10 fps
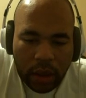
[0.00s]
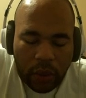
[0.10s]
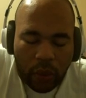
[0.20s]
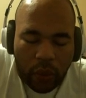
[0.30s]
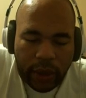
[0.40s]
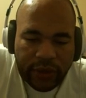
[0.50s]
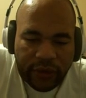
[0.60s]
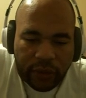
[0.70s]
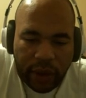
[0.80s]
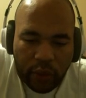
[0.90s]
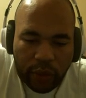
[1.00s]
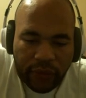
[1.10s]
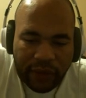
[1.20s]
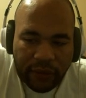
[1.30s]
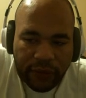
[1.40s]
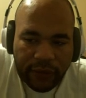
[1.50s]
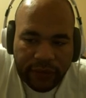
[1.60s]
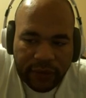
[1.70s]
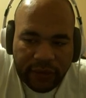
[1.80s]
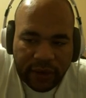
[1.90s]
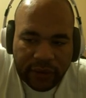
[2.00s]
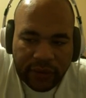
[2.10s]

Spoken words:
went to Greater Rift level 56.